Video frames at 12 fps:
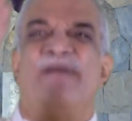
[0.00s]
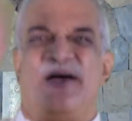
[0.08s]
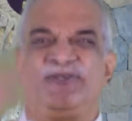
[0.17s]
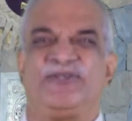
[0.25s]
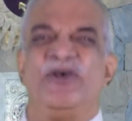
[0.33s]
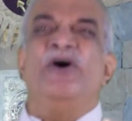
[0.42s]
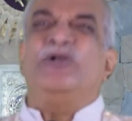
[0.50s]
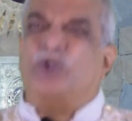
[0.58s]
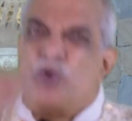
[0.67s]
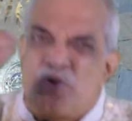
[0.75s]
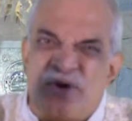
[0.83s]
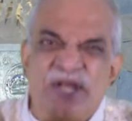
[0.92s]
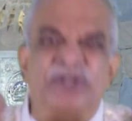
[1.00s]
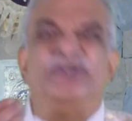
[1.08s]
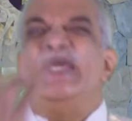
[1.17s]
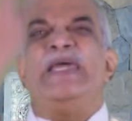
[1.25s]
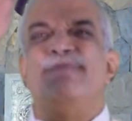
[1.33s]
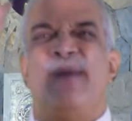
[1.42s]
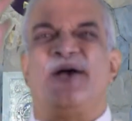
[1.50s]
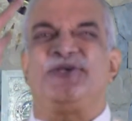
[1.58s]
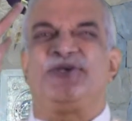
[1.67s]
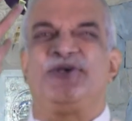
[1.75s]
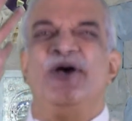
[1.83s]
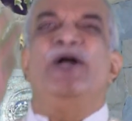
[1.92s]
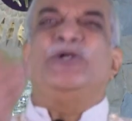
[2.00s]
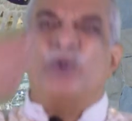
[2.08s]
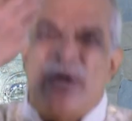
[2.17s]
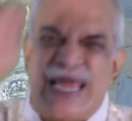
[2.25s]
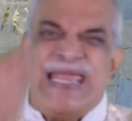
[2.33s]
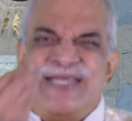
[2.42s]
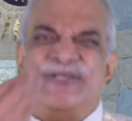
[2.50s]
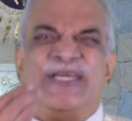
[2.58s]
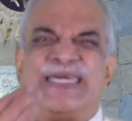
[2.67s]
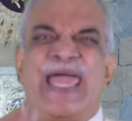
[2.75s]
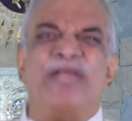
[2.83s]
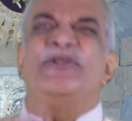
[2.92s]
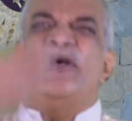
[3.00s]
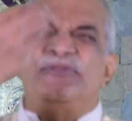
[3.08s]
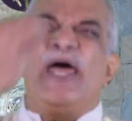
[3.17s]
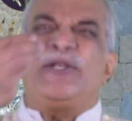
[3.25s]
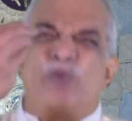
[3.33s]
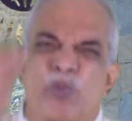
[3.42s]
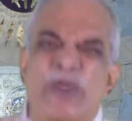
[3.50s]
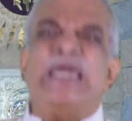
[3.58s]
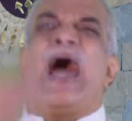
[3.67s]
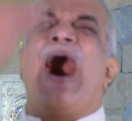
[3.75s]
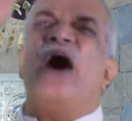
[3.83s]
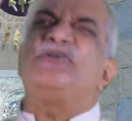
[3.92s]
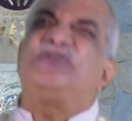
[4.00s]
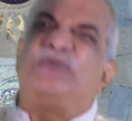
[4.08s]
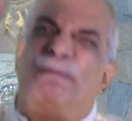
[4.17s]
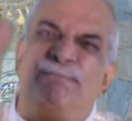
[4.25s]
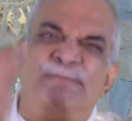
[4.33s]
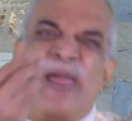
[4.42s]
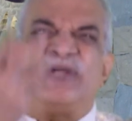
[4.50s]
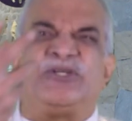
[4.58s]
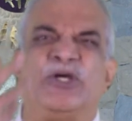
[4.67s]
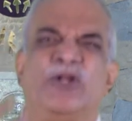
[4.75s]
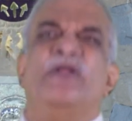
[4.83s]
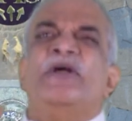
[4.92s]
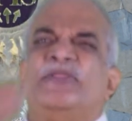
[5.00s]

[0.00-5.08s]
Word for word: us, to redeem us, to indicate that we are special,